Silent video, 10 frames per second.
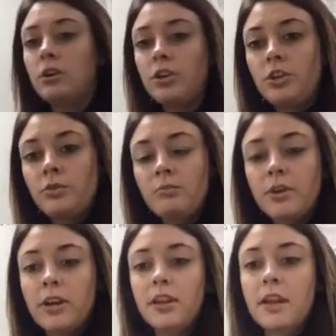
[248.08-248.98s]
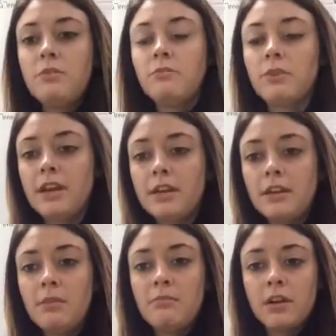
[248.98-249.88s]
You would put a line right
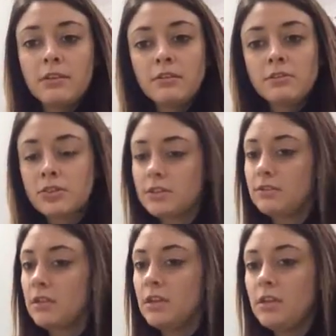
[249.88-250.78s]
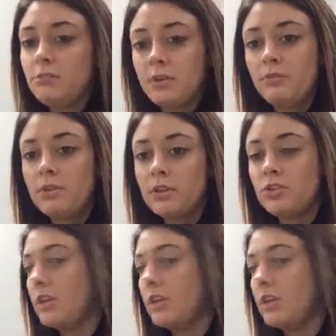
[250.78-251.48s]
in the middle, just like you would with the